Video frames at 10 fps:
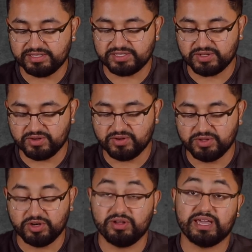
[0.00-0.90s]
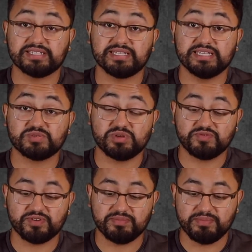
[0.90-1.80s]
So, you know, like I said, this one's
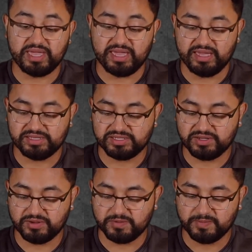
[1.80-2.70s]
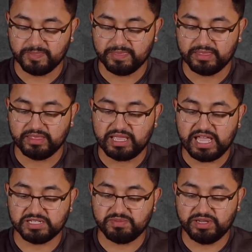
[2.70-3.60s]
from May, so
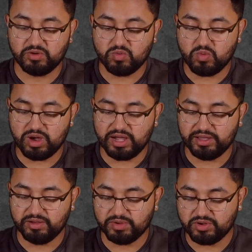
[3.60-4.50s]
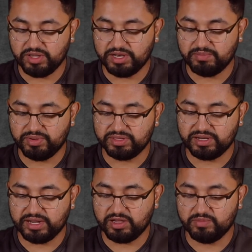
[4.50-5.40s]
has been a while. I'm going to go ahead and put
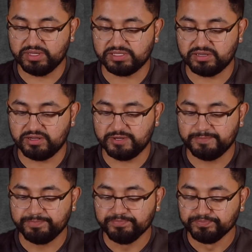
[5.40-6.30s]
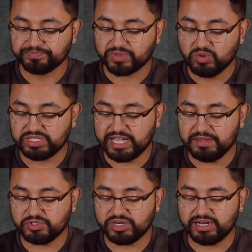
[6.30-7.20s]
their helmets on. Which I
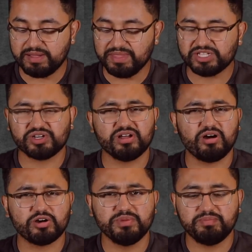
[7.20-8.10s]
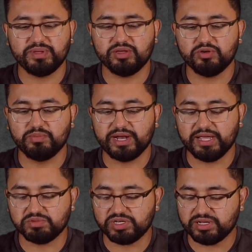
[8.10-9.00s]
am trying to, I'm not trying to army build, but I
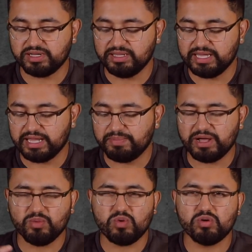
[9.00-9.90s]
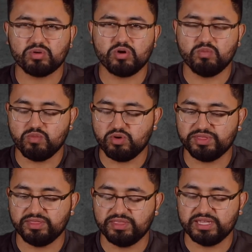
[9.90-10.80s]
am trying to collect. I probably won't go more
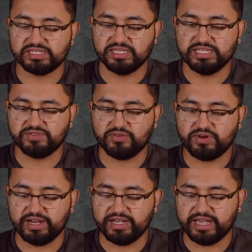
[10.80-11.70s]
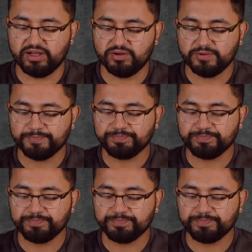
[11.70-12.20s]
than this, at least for right now.